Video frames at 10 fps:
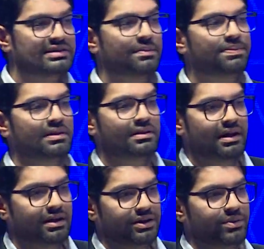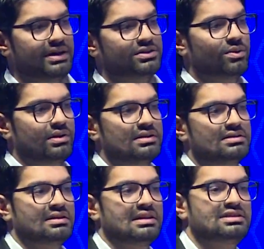simple. You as
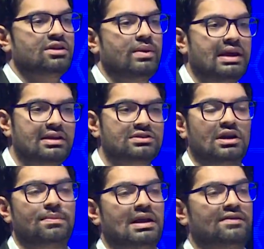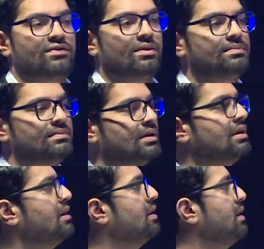owners list your vehicles on a platform.
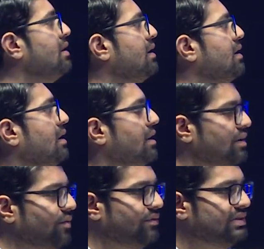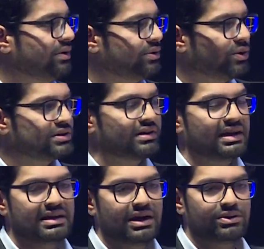Those are
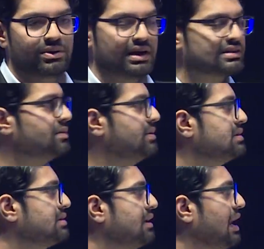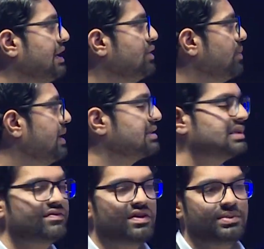rented out to customers, and you make
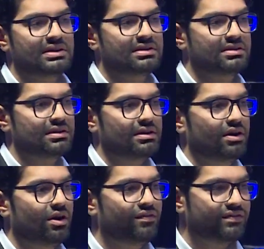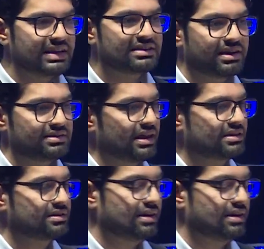75% of each transaction